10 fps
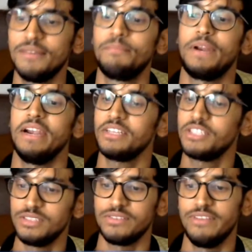
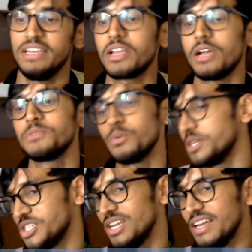predictions when it comes to
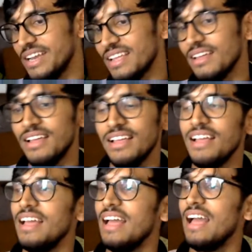machine learning,
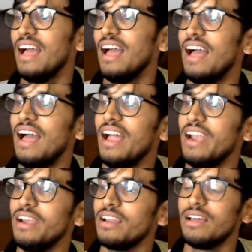
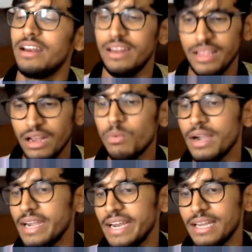and real
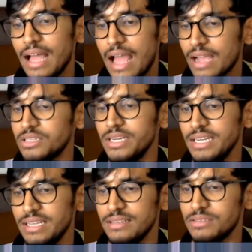world data
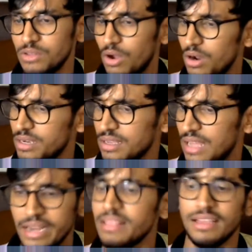actually is not
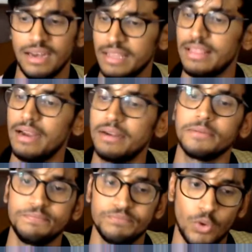anything like that.
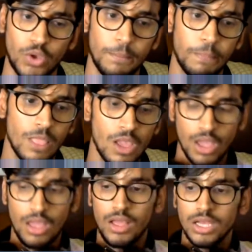Okay,
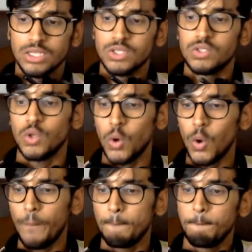
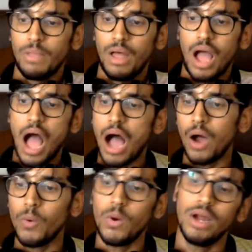so
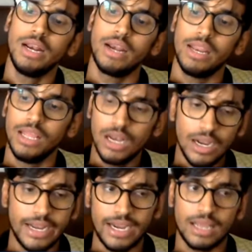how a
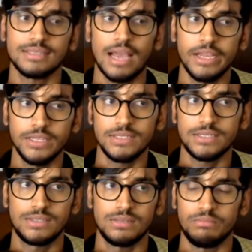real data
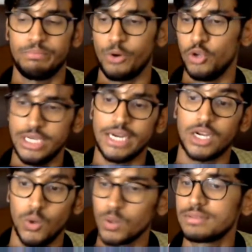science
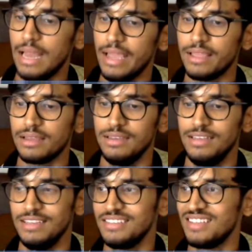project looks like
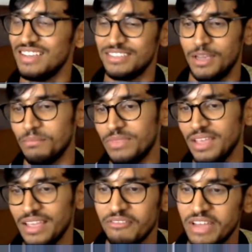is
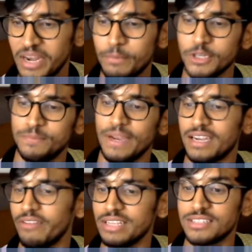something very
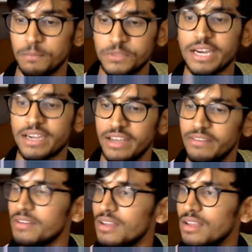perspective and
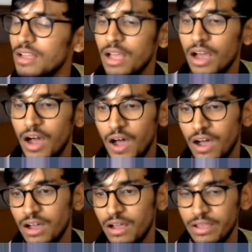subjective.
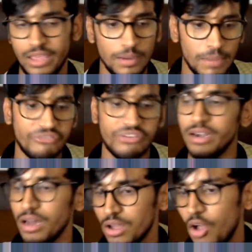Here, my
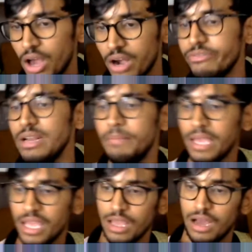friend Gaurav will
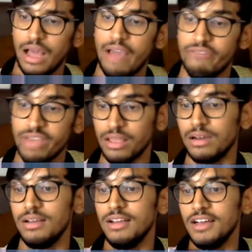be having
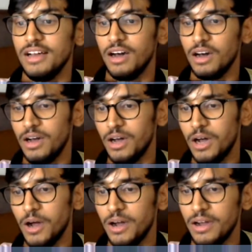
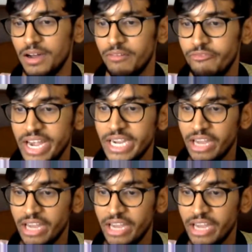a very